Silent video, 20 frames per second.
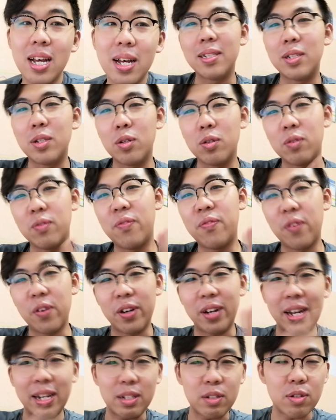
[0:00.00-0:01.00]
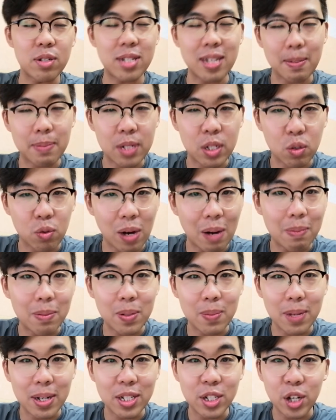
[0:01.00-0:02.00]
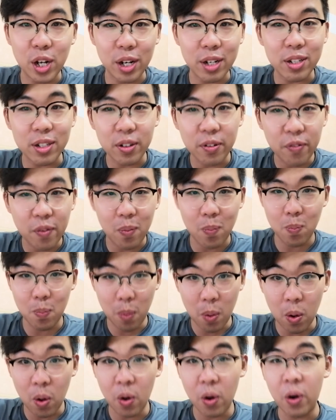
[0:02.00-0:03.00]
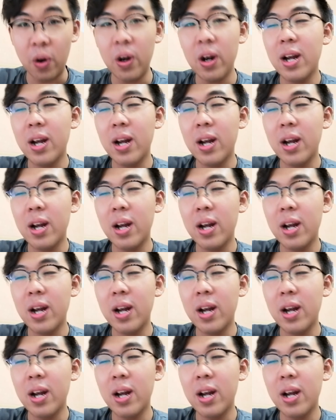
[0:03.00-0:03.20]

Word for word: Don't forget to subscribe to my channel for more.